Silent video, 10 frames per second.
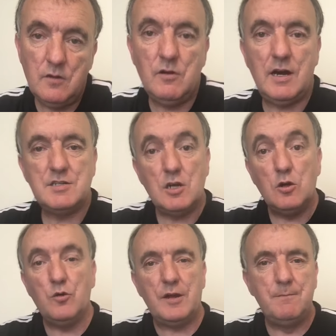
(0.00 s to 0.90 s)
Right,
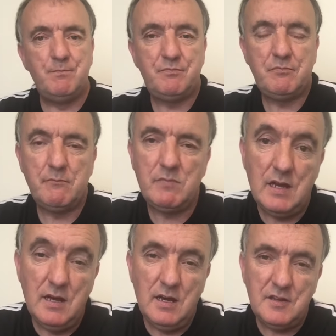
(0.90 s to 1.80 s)
hello there.
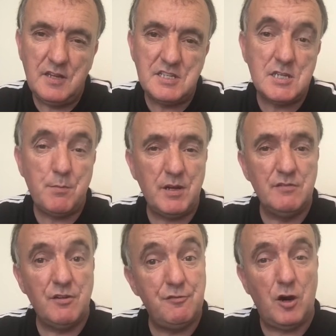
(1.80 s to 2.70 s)
This is a bit
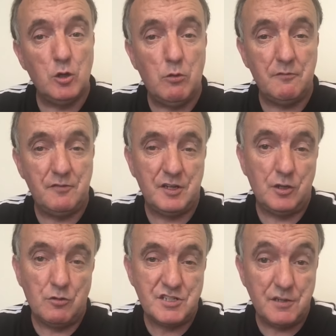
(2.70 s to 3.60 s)
of a follow-up
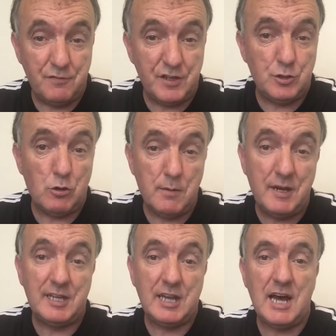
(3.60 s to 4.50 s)
video to the video I
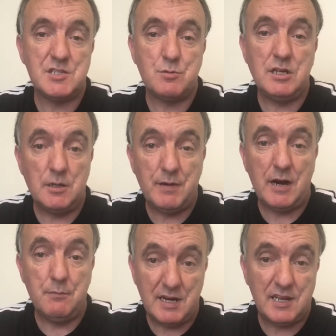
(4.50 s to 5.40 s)
made last week
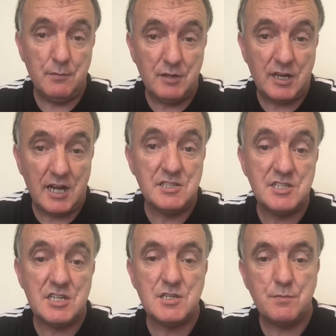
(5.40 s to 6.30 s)
about Madeleine McCann's
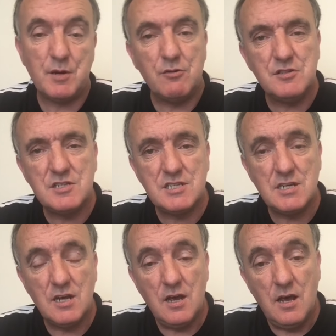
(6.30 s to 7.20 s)
disappearance.
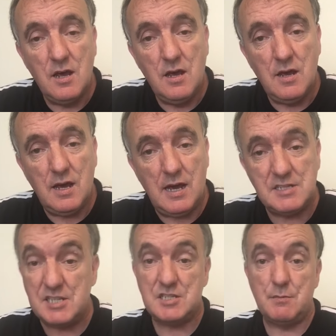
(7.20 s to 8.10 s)

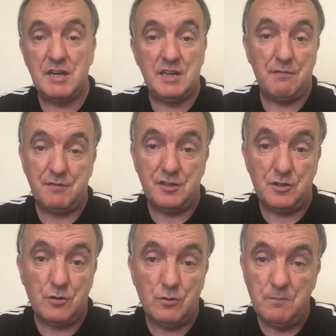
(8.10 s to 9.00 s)
Since I made that
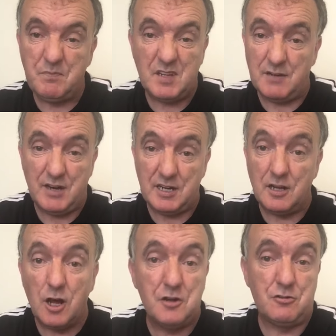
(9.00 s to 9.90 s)
video, I've had a
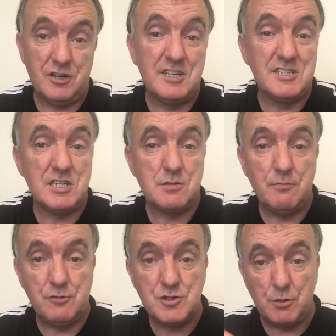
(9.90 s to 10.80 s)
lot of criticism
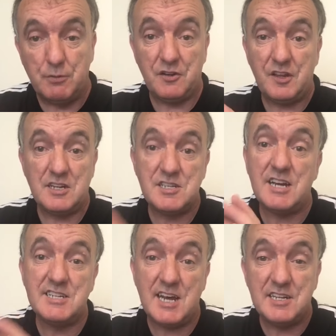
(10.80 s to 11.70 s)
for some of the things
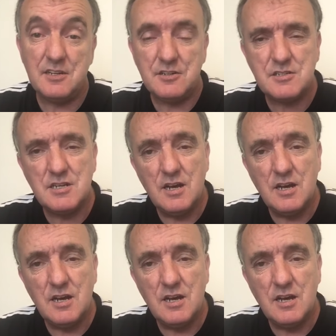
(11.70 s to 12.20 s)
I said in it.